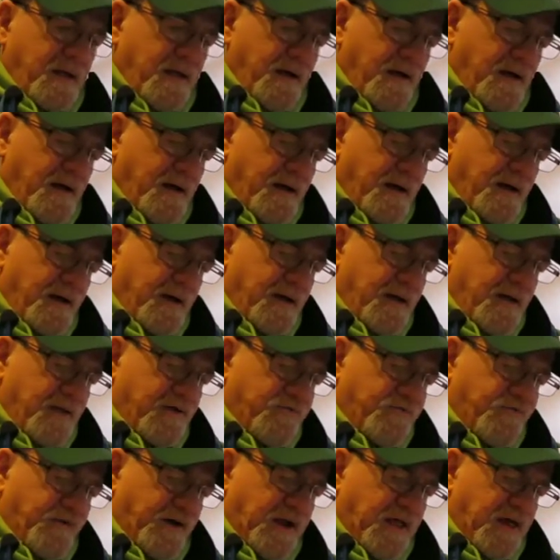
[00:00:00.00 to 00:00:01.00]

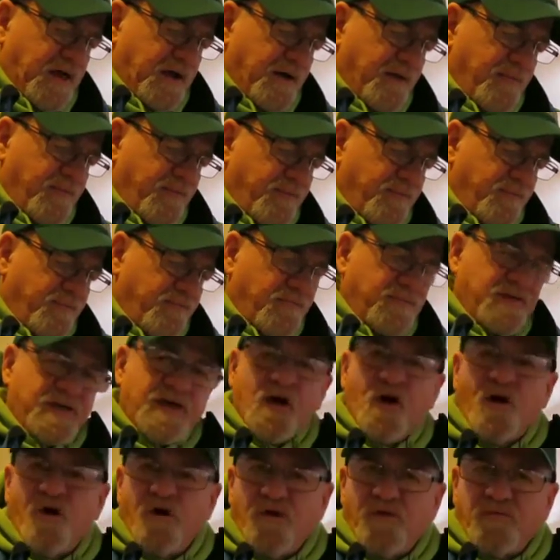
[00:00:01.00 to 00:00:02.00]
It's funny,
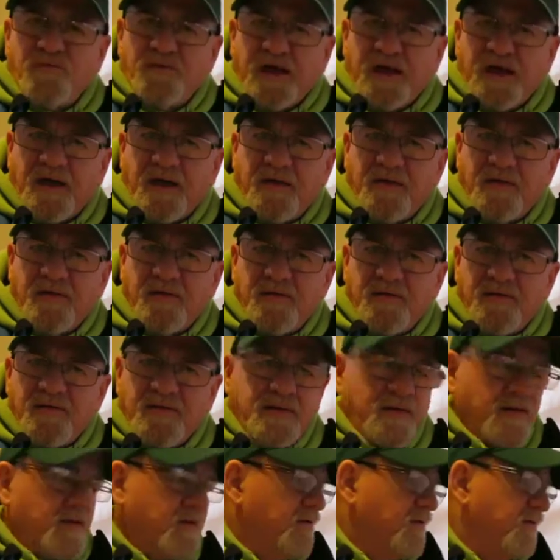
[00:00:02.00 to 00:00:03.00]
the Irving,
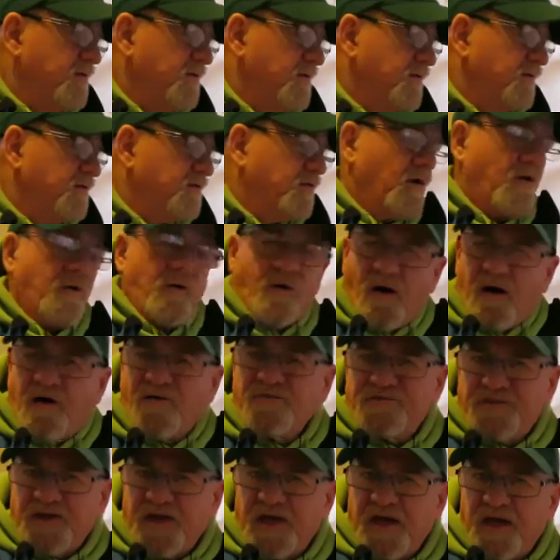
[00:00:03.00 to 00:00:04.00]
I'll
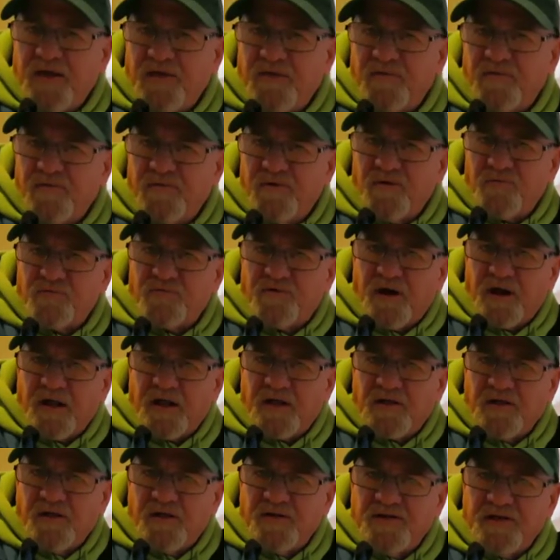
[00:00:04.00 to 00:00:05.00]
say it, the
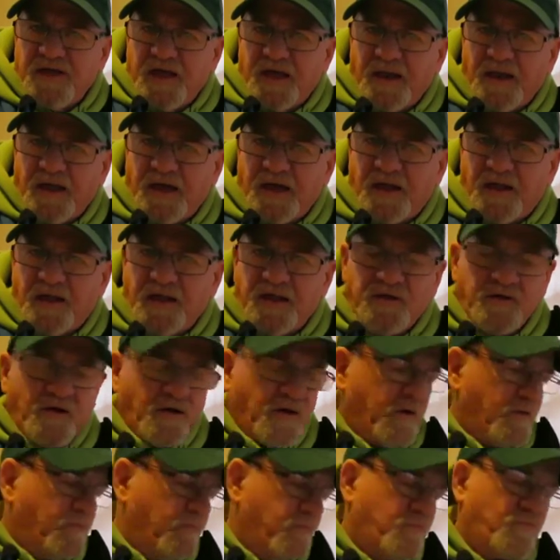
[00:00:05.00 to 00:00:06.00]
Fredericton Daily
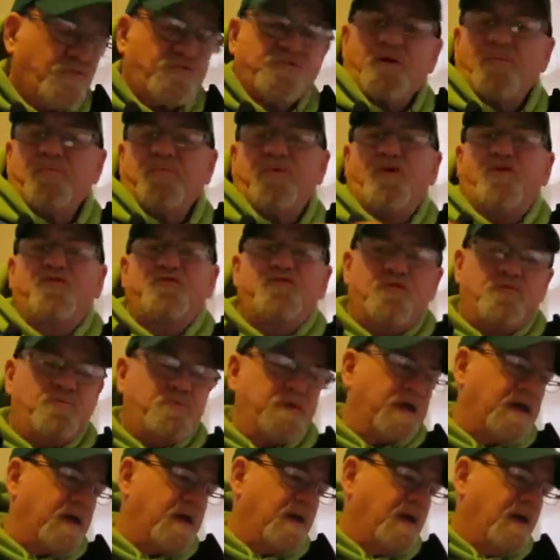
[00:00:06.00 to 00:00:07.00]
Gleaner, supposed to
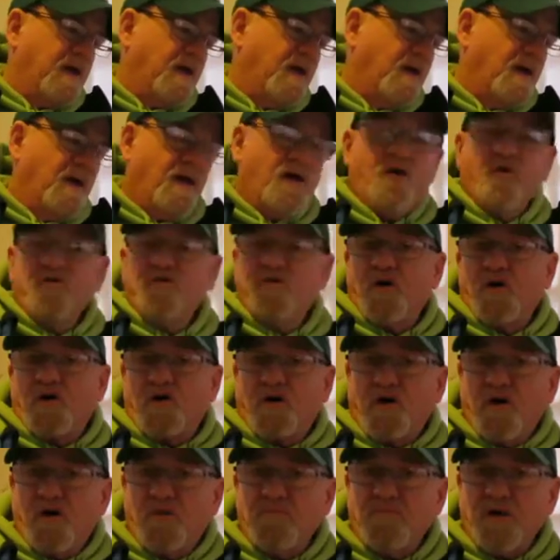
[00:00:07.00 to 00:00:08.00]
be the
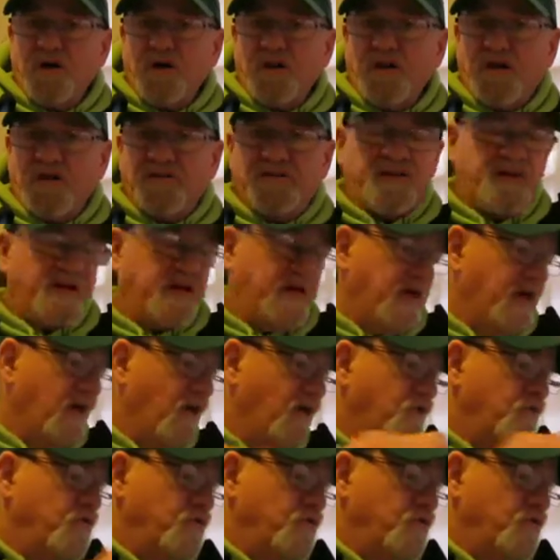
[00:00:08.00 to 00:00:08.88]
community